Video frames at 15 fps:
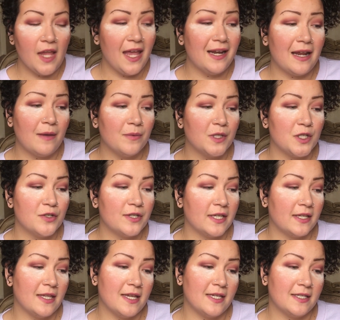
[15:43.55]
And I've been
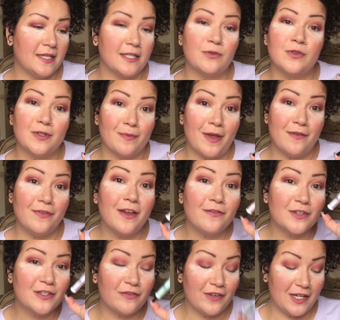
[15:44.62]
using this. This was in my
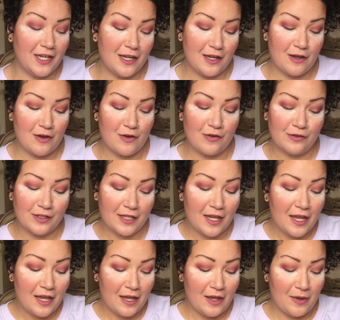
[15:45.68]
favorites videos,
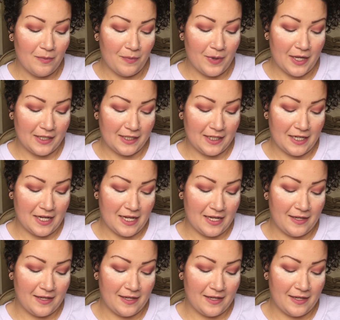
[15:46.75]
but